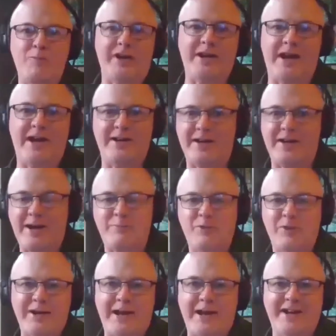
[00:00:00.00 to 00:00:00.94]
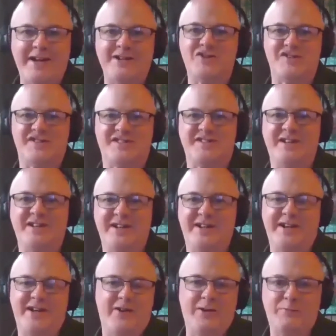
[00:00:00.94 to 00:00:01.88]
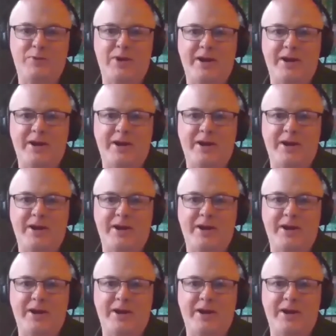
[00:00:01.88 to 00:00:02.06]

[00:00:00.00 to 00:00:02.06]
not interested in hearing.